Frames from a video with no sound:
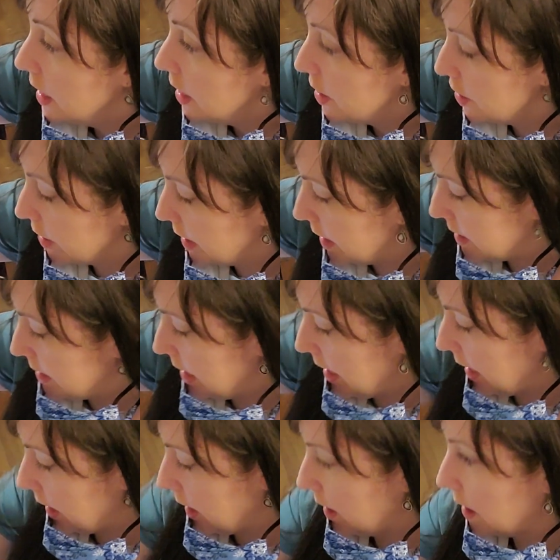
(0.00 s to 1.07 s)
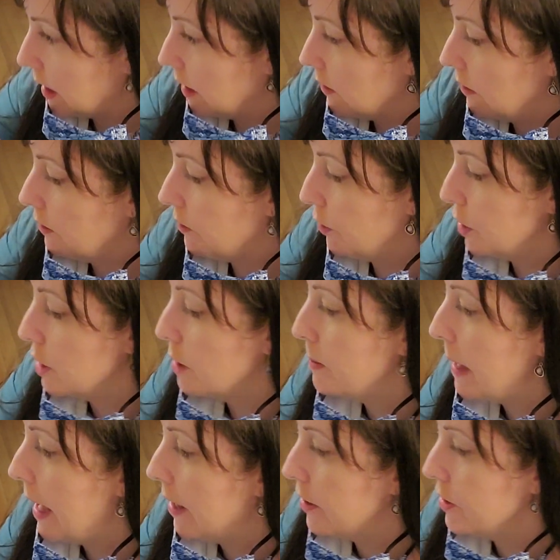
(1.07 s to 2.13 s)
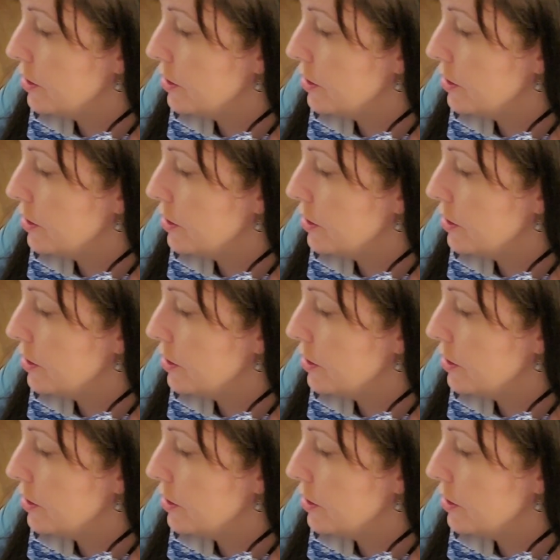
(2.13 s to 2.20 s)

You're going to take, for your pattern,